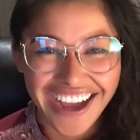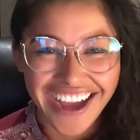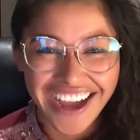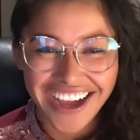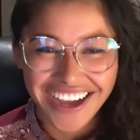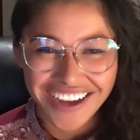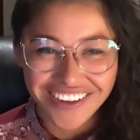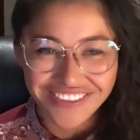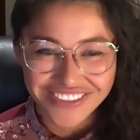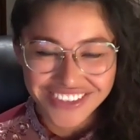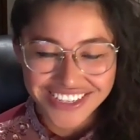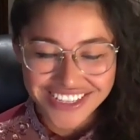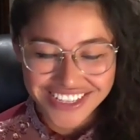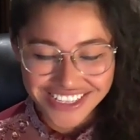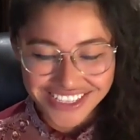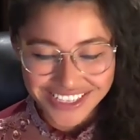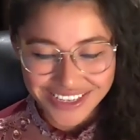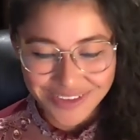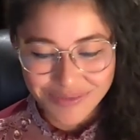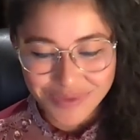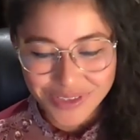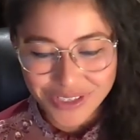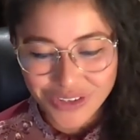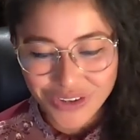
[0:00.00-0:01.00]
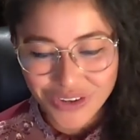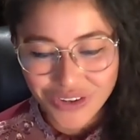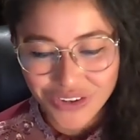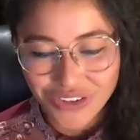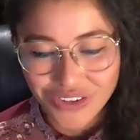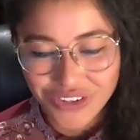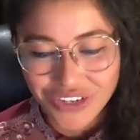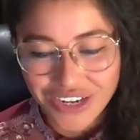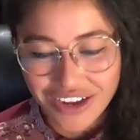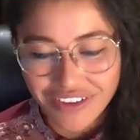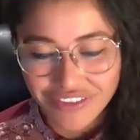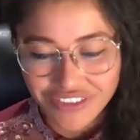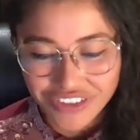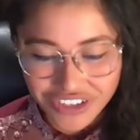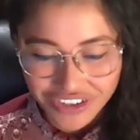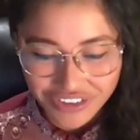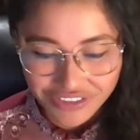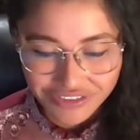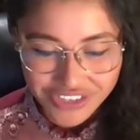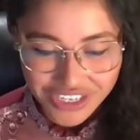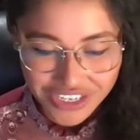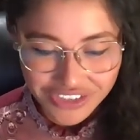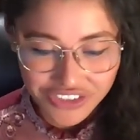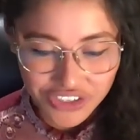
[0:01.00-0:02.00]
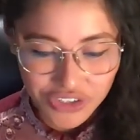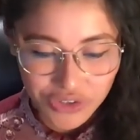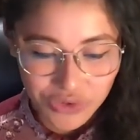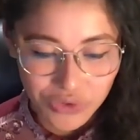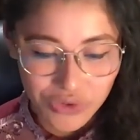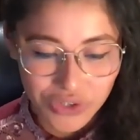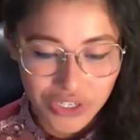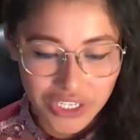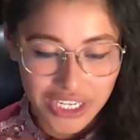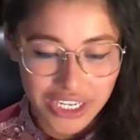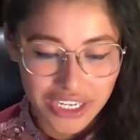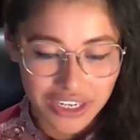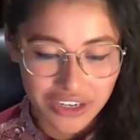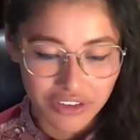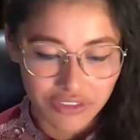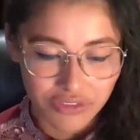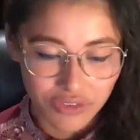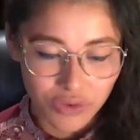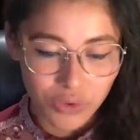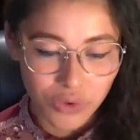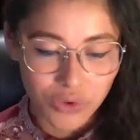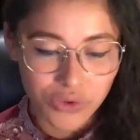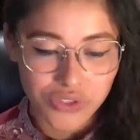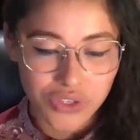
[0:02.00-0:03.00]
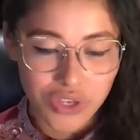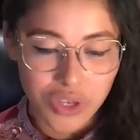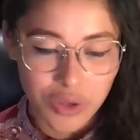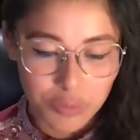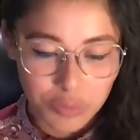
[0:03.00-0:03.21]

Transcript: After this episode, after I've done recording it, of course,